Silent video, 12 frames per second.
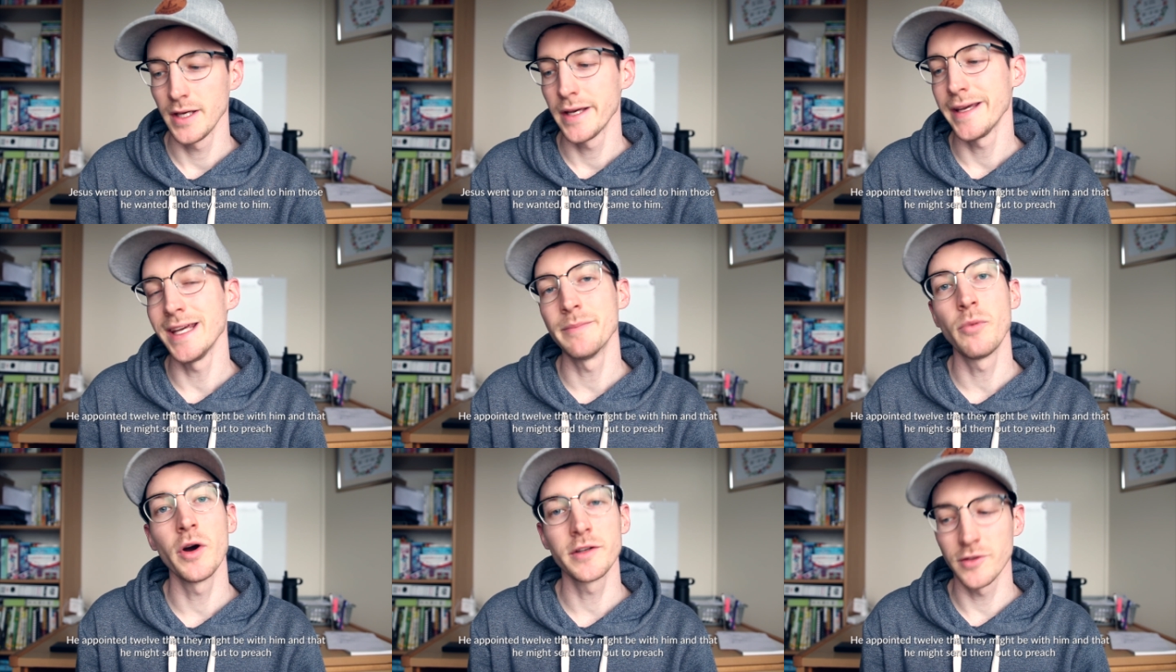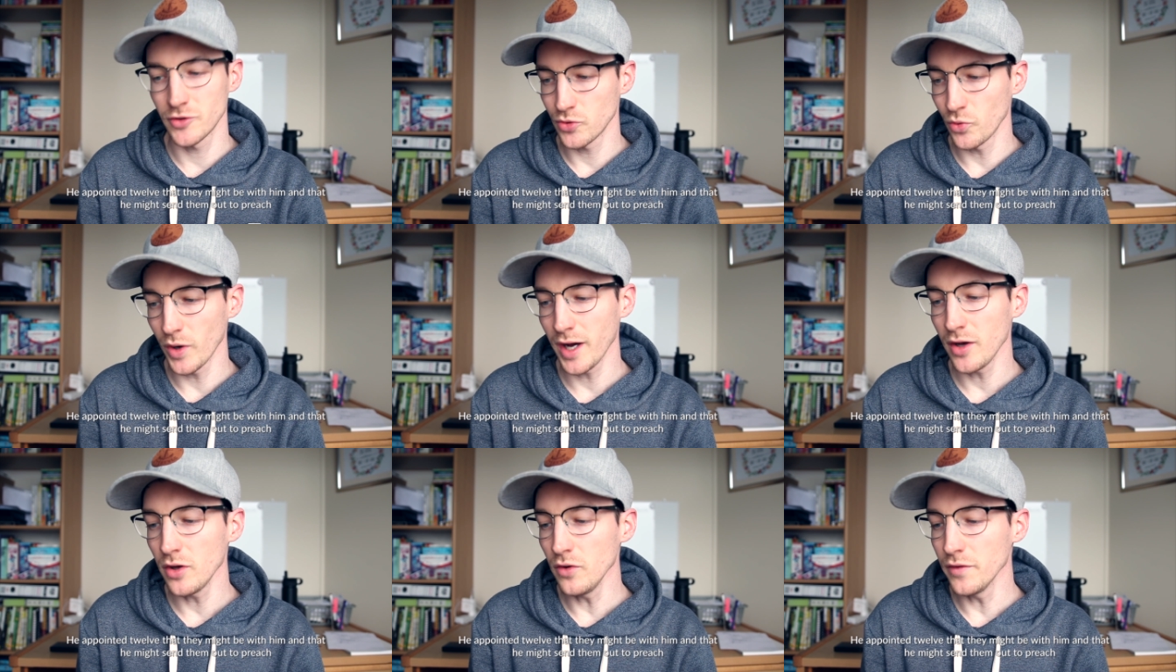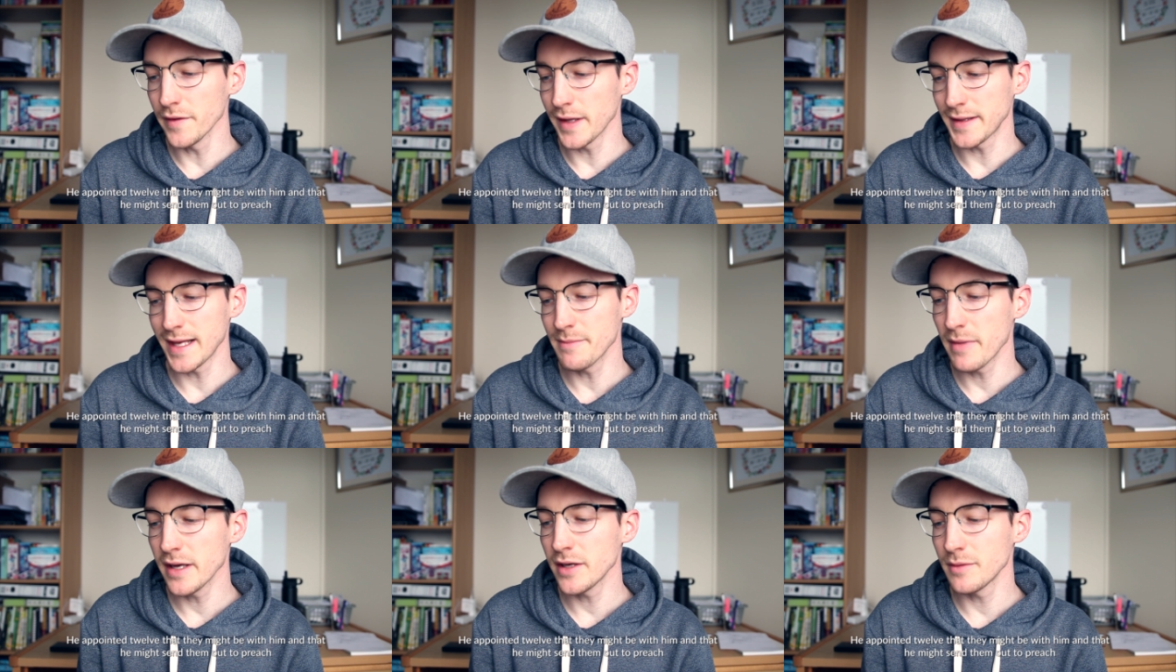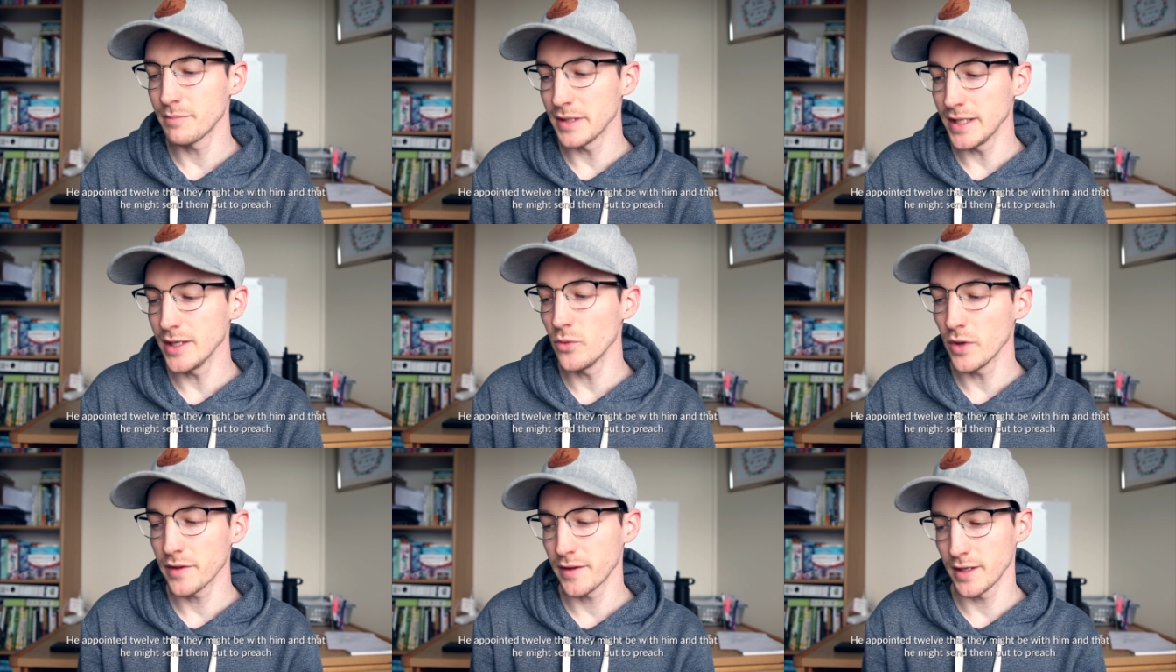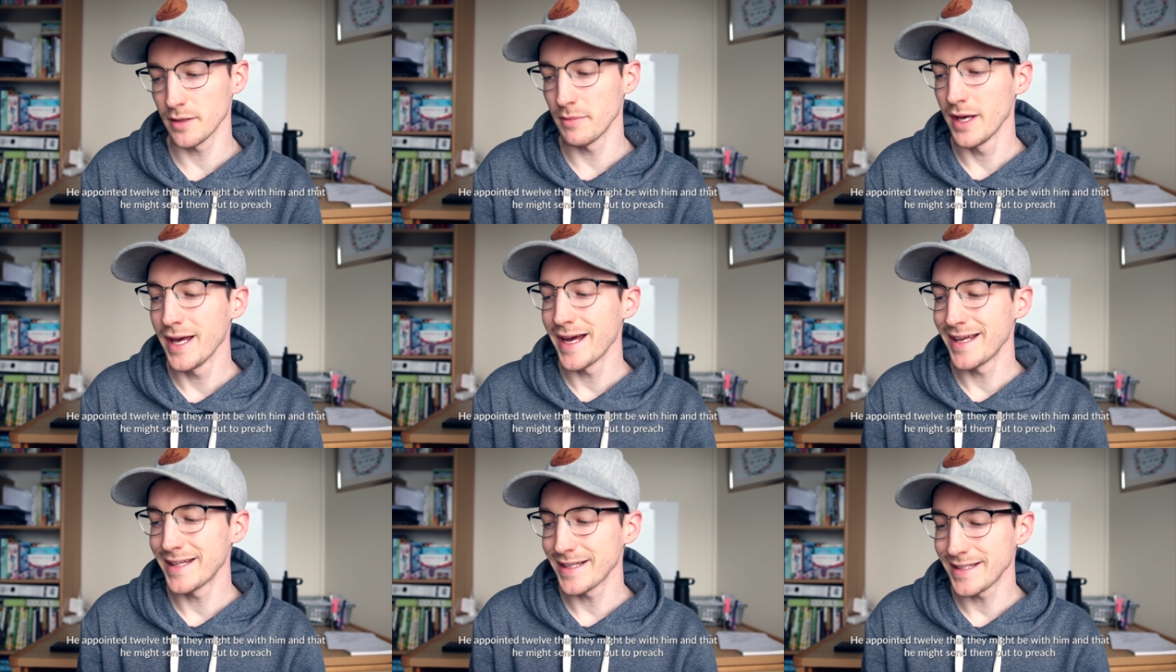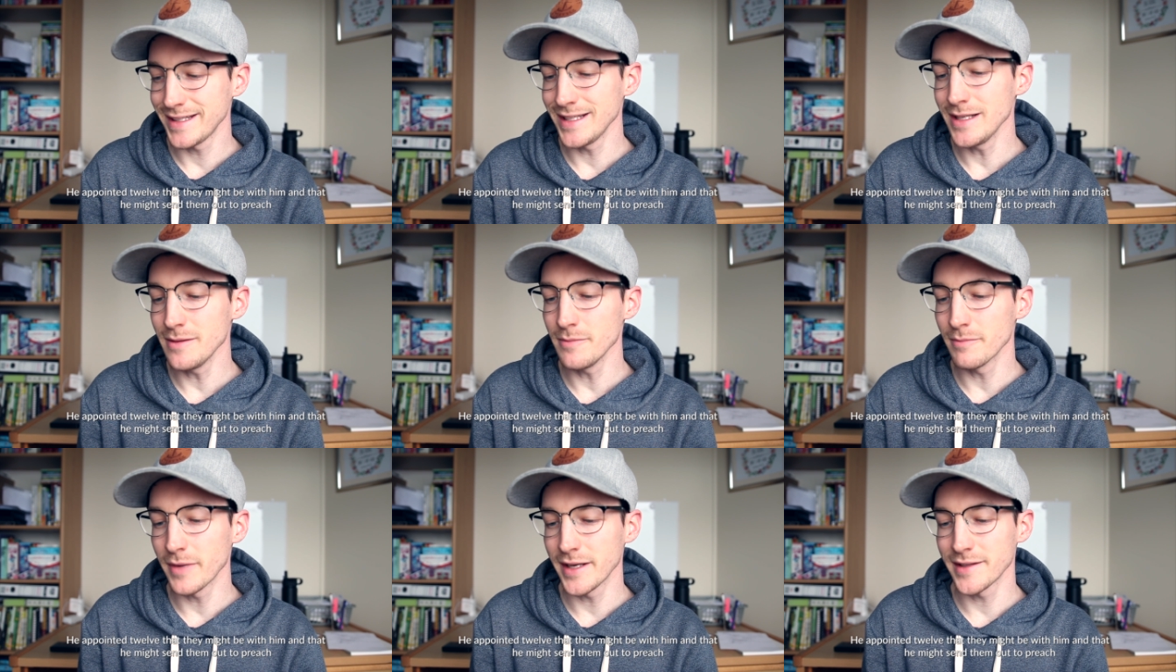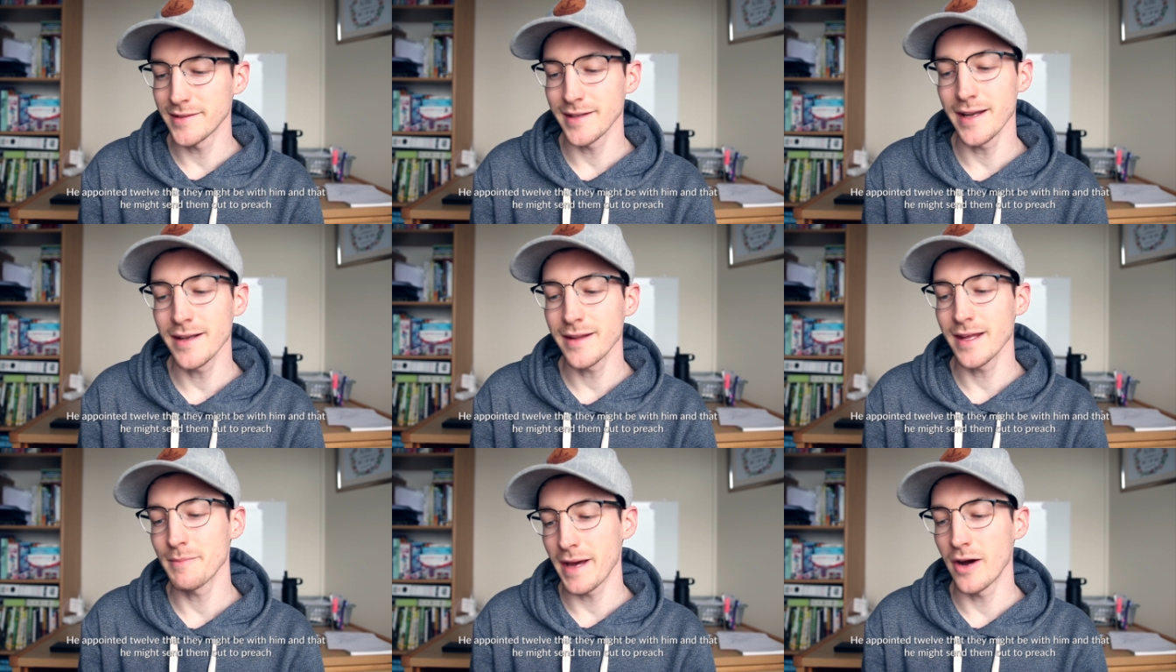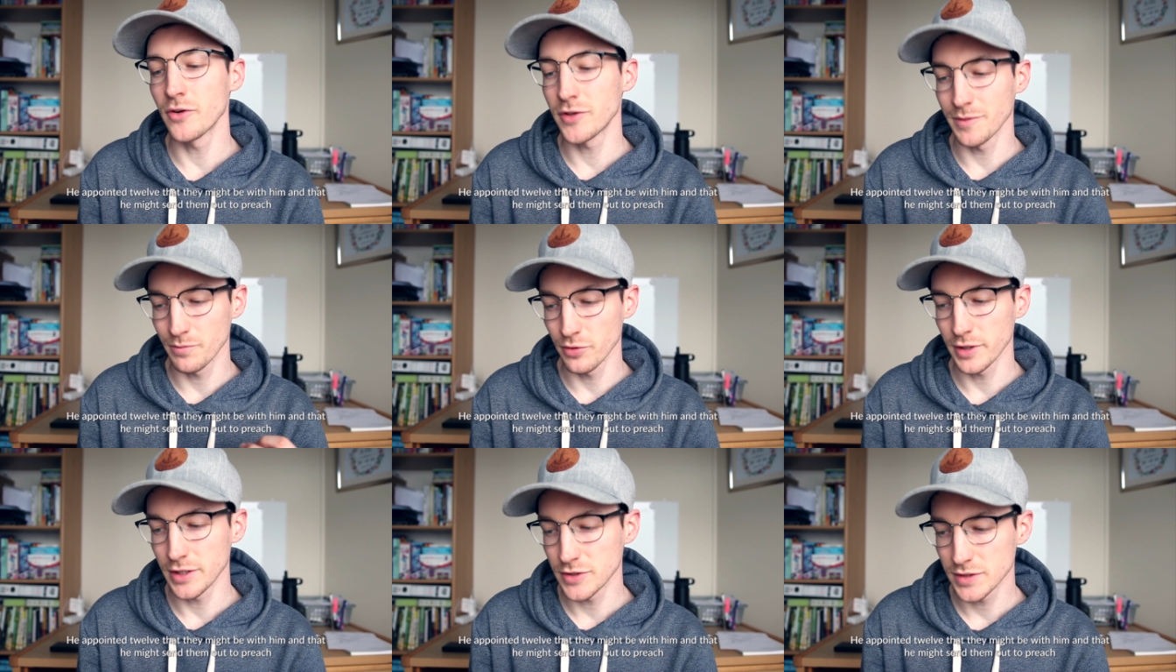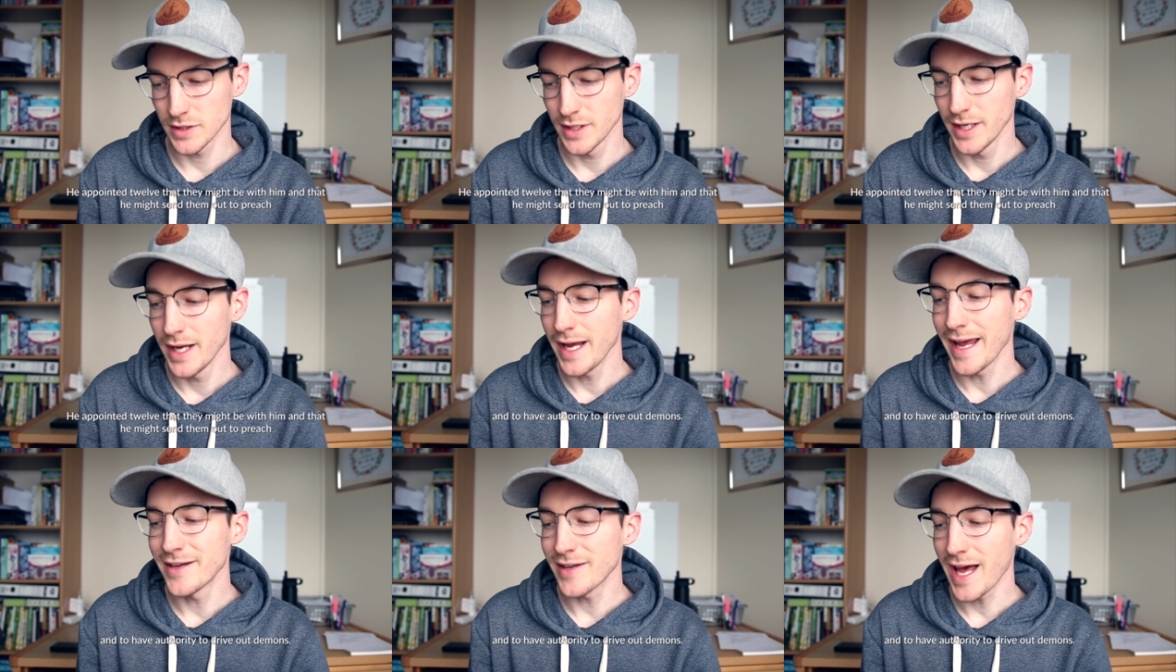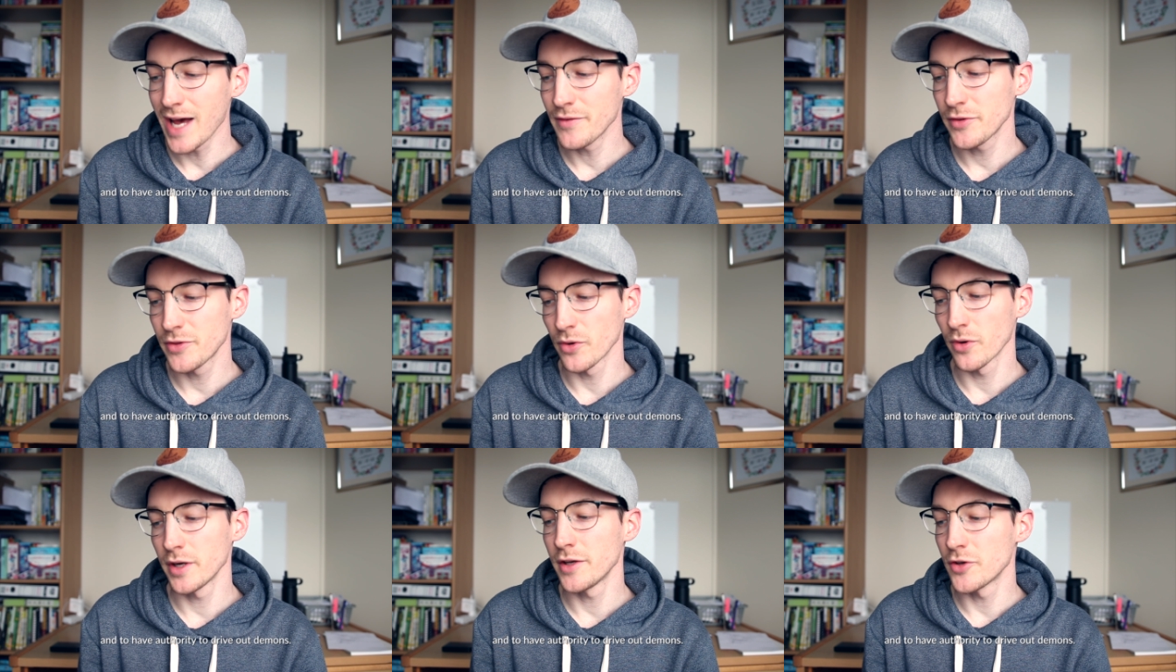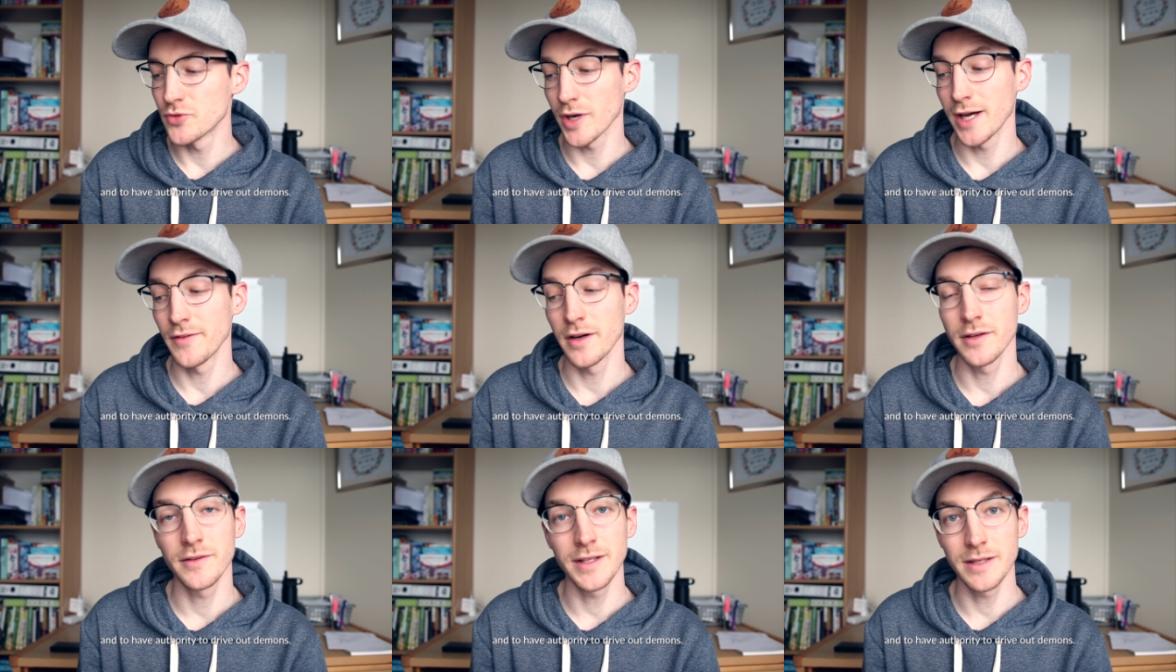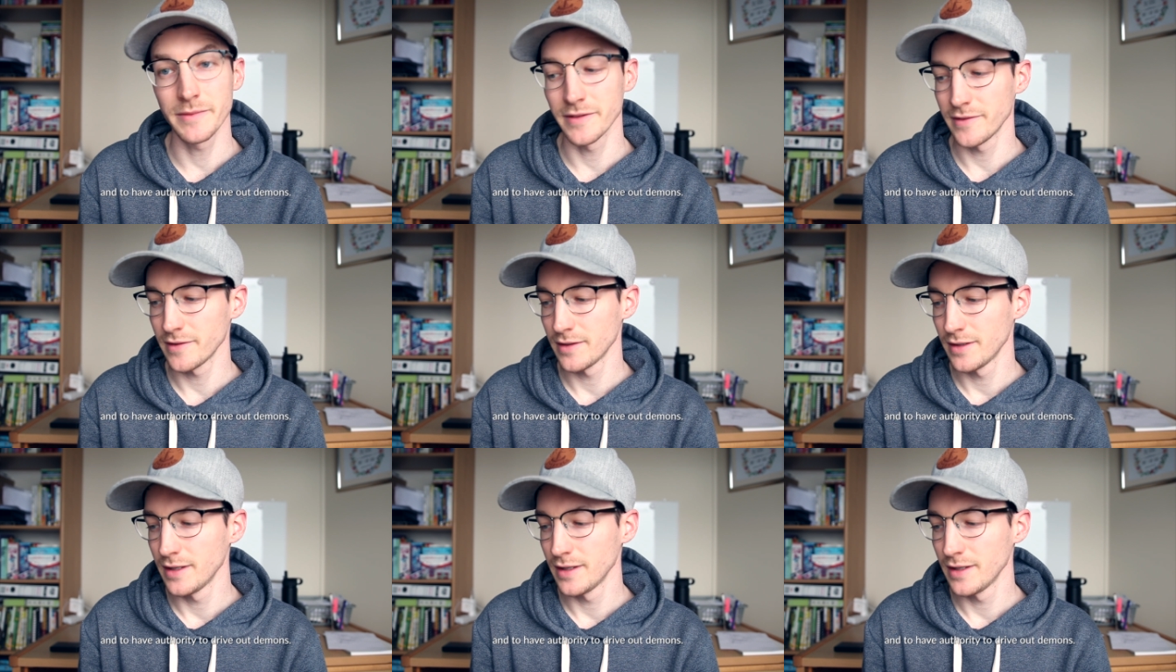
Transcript: He appointed 12 that they might be with him, and that he might send them out to preach, and to have authority to drive out demons.